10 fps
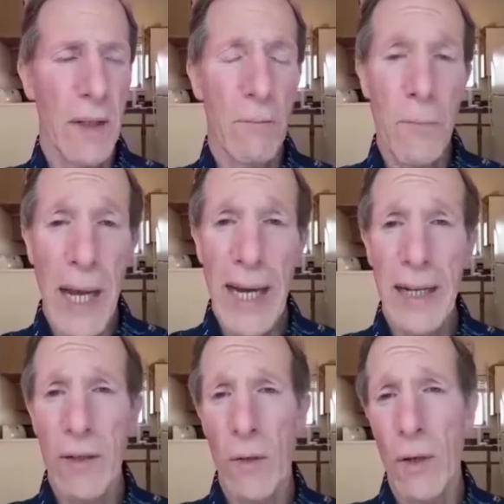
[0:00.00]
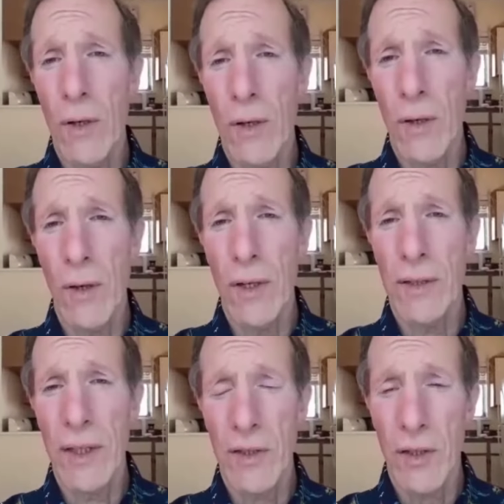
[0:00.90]
debate or,
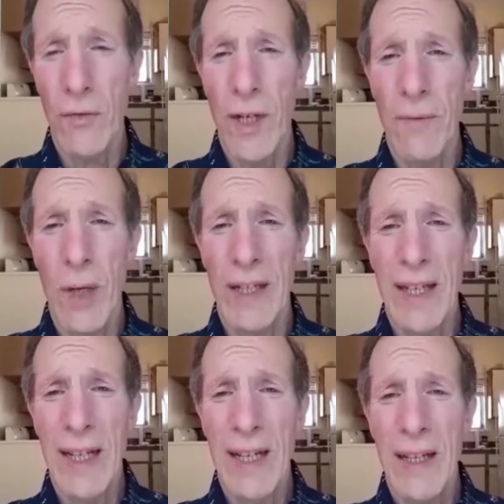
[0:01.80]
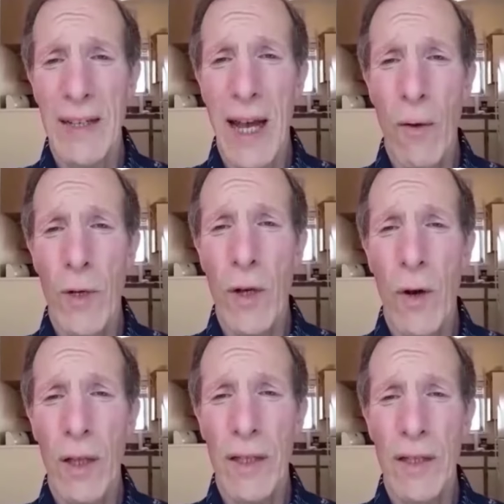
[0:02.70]
or disagreement that we
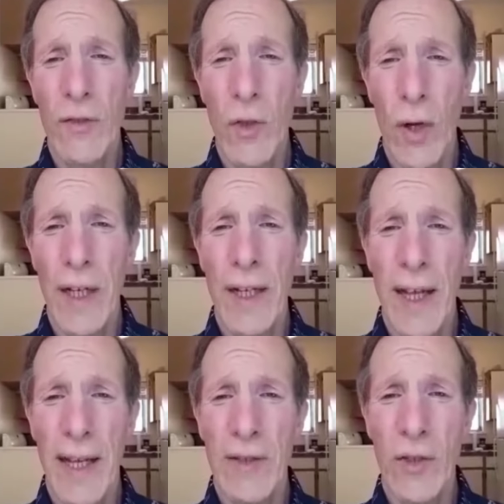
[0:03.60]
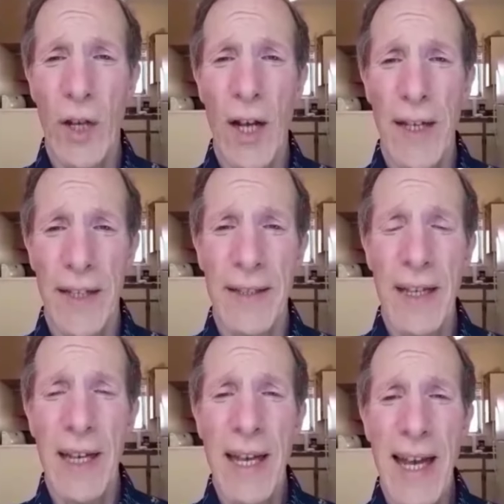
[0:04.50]
all can join hands on and,